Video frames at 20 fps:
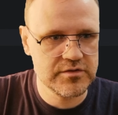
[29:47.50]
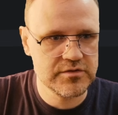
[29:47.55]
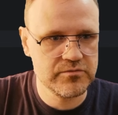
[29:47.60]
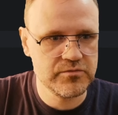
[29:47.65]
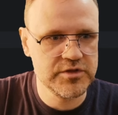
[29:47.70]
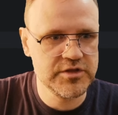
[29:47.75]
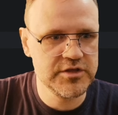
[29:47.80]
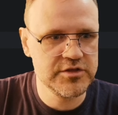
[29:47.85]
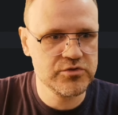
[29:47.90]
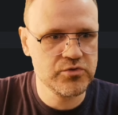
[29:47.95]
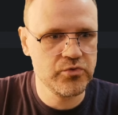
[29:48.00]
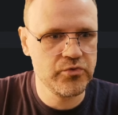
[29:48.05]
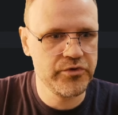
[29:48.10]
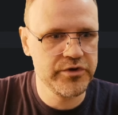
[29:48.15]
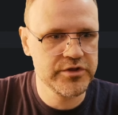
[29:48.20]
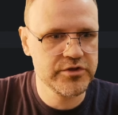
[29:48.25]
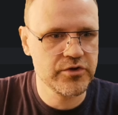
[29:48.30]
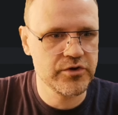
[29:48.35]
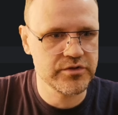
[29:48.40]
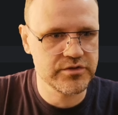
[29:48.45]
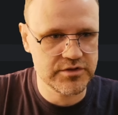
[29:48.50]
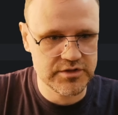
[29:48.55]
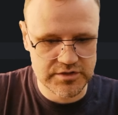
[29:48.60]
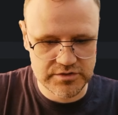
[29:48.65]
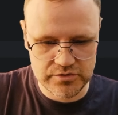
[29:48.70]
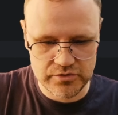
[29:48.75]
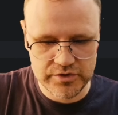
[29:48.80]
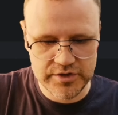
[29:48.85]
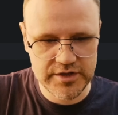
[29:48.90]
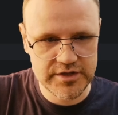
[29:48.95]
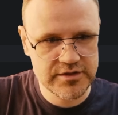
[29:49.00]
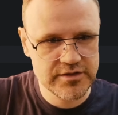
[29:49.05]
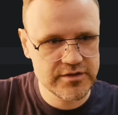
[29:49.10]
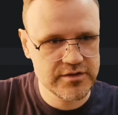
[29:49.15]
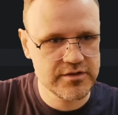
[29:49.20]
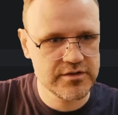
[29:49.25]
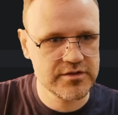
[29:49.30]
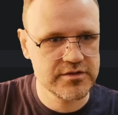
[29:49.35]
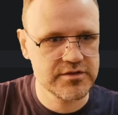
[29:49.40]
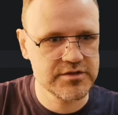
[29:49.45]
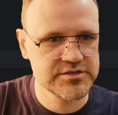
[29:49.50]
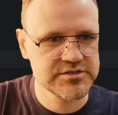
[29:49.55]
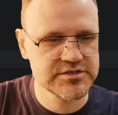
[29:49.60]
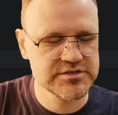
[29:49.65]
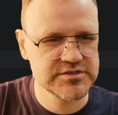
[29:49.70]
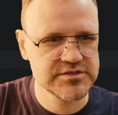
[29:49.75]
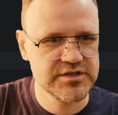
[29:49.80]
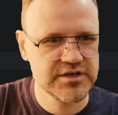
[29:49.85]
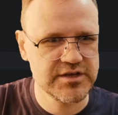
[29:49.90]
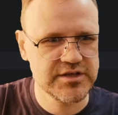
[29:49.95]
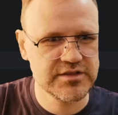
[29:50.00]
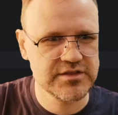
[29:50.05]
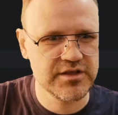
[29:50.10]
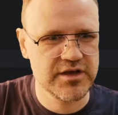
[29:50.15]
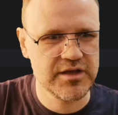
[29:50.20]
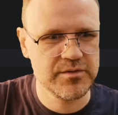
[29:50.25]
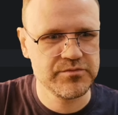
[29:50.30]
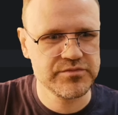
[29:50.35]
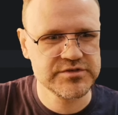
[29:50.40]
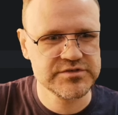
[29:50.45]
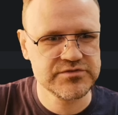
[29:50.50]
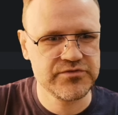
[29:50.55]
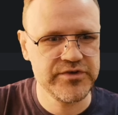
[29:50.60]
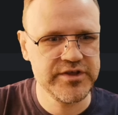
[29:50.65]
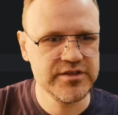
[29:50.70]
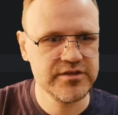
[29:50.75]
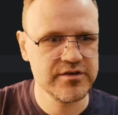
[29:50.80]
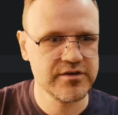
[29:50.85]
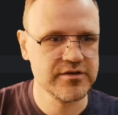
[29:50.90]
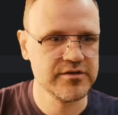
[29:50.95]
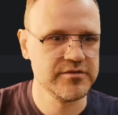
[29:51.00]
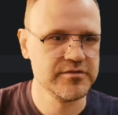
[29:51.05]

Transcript: We need to return the token. This is the type string.